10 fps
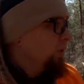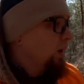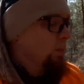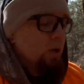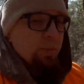
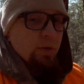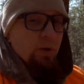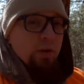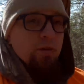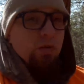I'm going to be
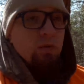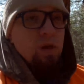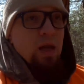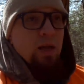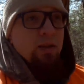running two
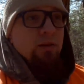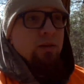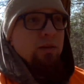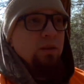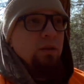
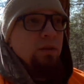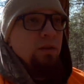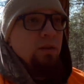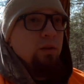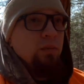lines.
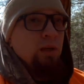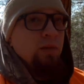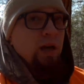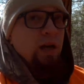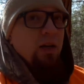I've
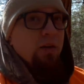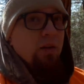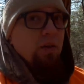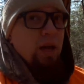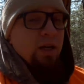got
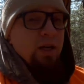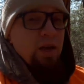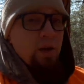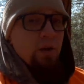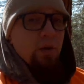the line
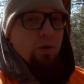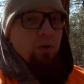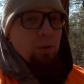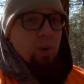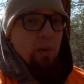here
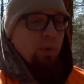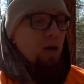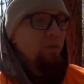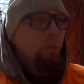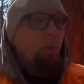on my
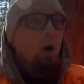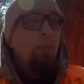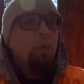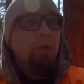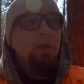private
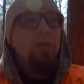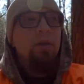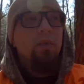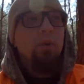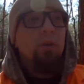property that
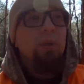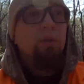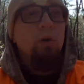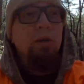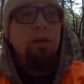I'm going to be
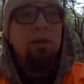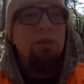running.